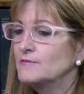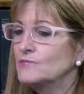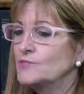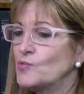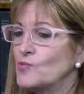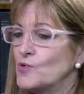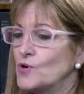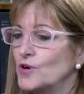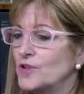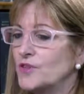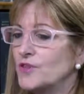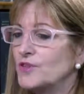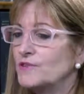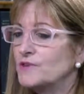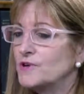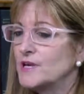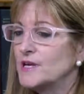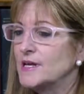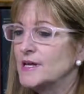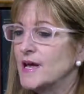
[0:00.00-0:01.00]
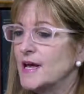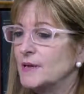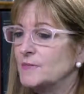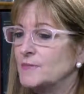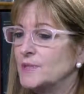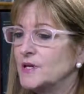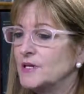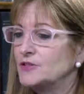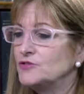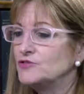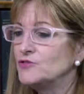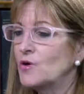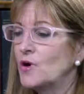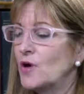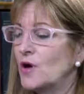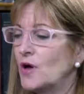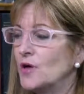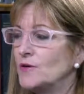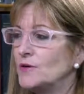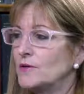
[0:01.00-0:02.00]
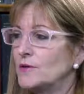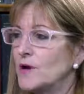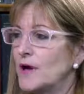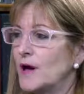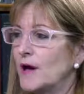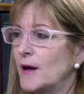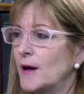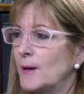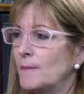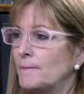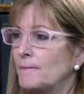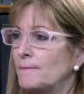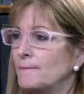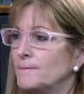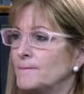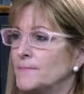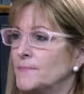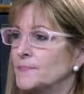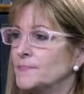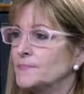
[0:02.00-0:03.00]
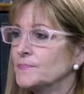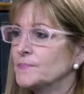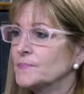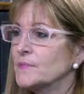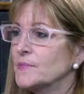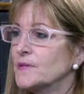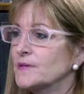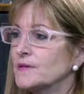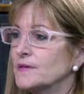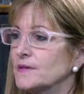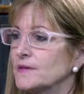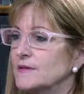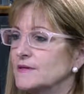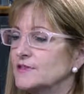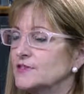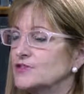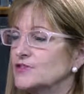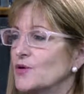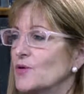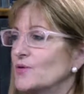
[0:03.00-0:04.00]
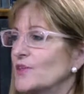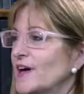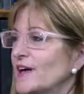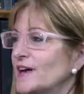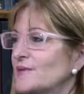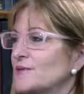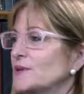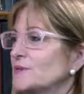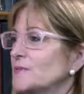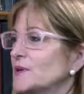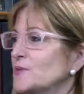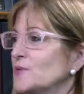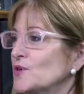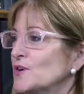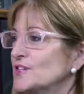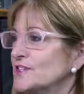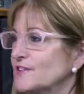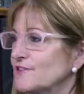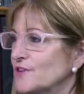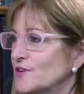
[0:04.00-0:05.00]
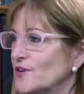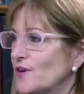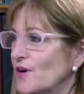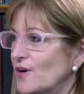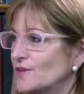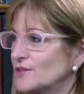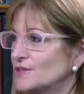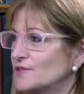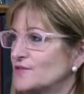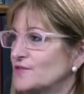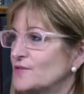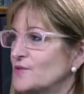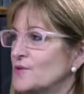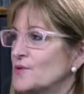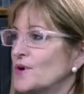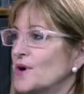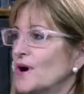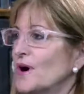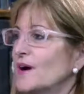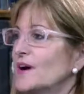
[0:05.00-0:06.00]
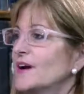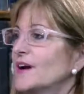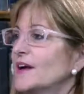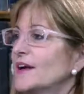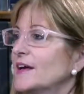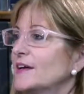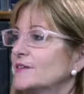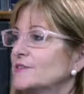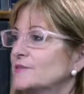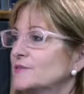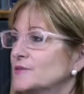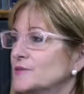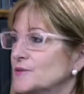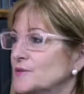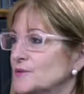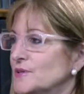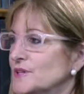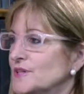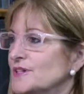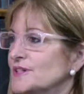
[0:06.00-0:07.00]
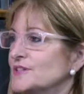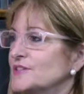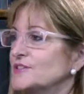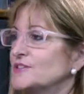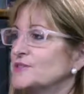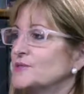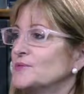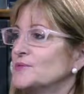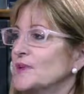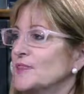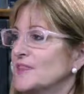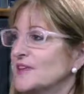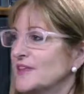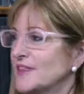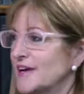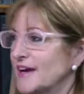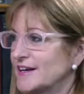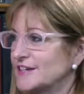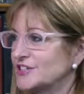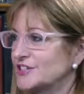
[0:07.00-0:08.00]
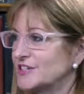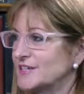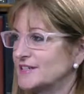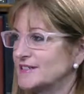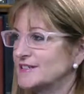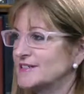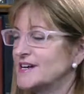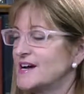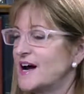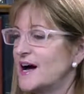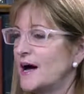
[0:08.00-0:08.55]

Ward 3 had been drawn so that it would be more difficult for Luke to win the election,